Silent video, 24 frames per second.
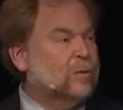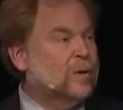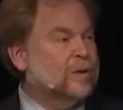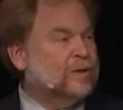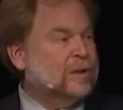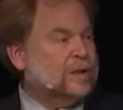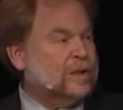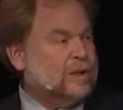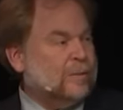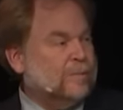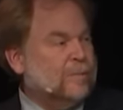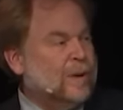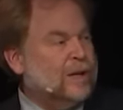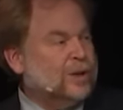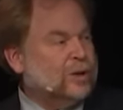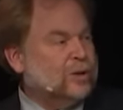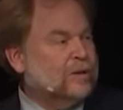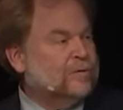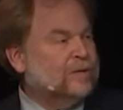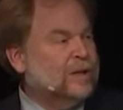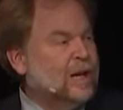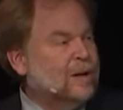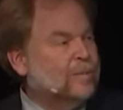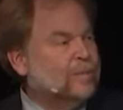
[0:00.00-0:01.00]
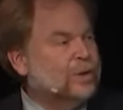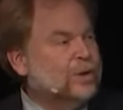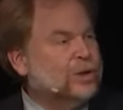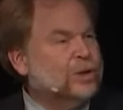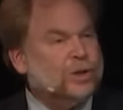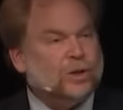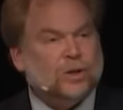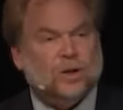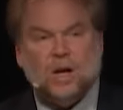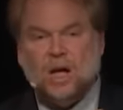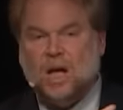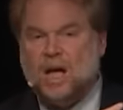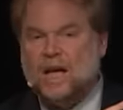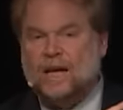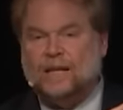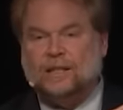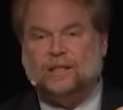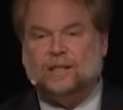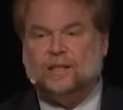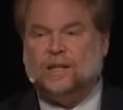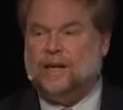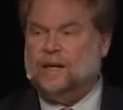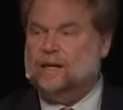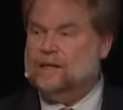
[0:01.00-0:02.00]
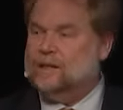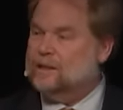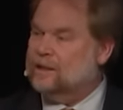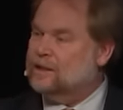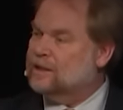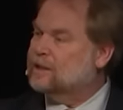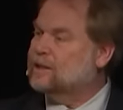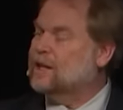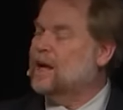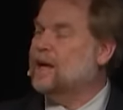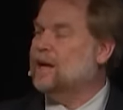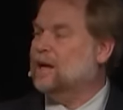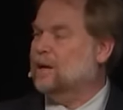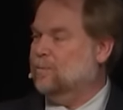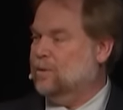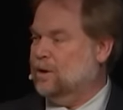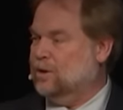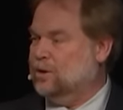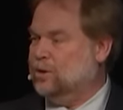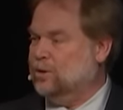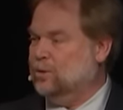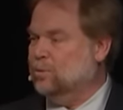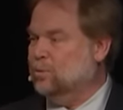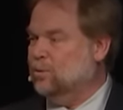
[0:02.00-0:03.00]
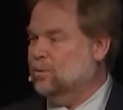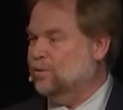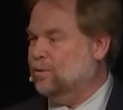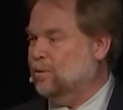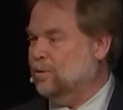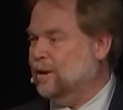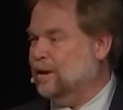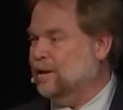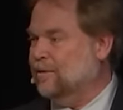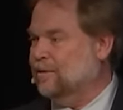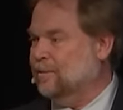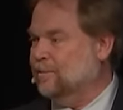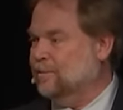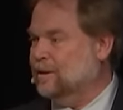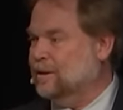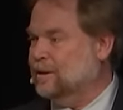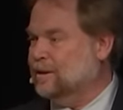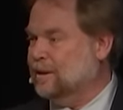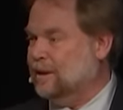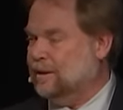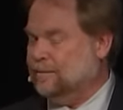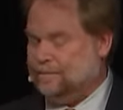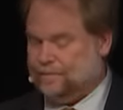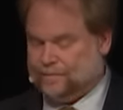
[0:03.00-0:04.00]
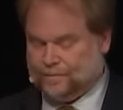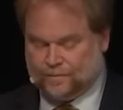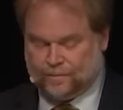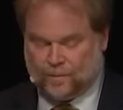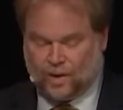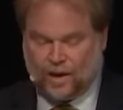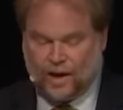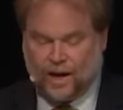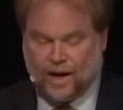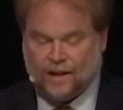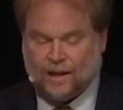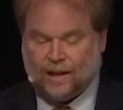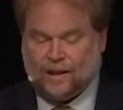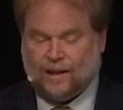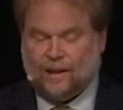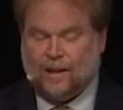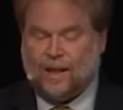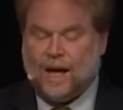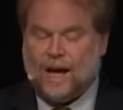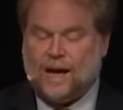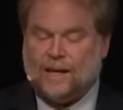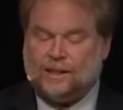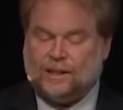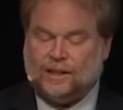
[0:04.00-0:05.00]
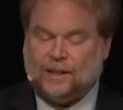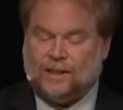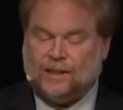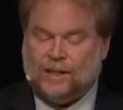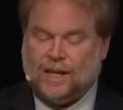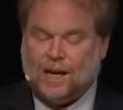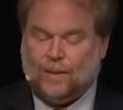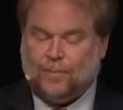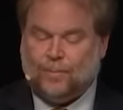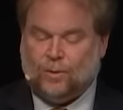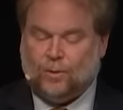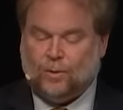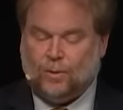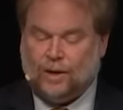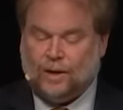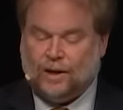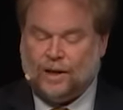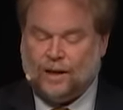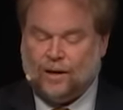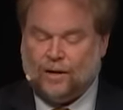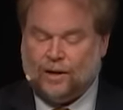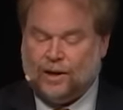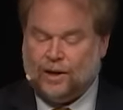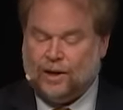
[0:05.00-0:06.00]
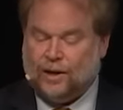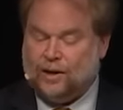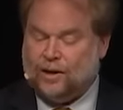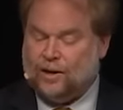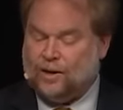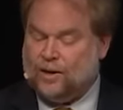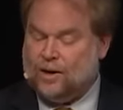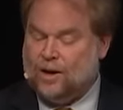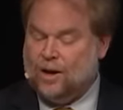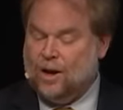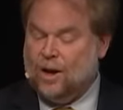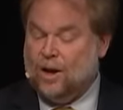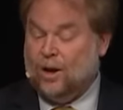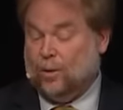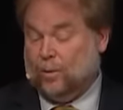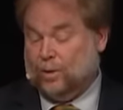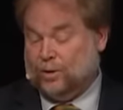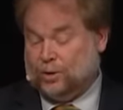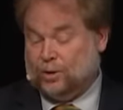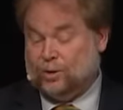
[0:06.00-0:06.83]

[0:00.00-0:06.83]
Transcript: width as a measure of temperature, it stays the same as you move away from the sun. Okay, and then the last example, one down here, which